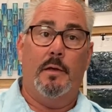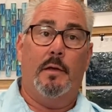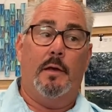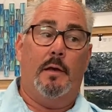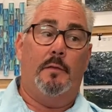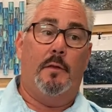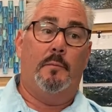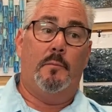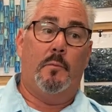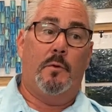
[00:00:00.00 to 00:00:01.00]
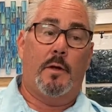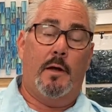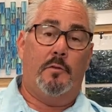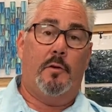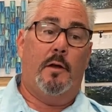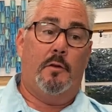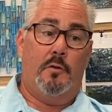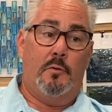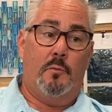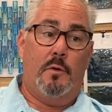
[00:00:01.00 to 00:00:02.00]
And then what I try to
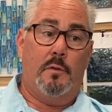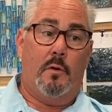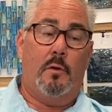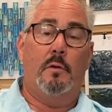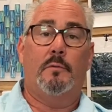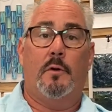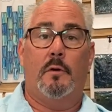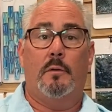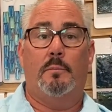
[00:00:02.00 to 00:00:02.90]
do with all of our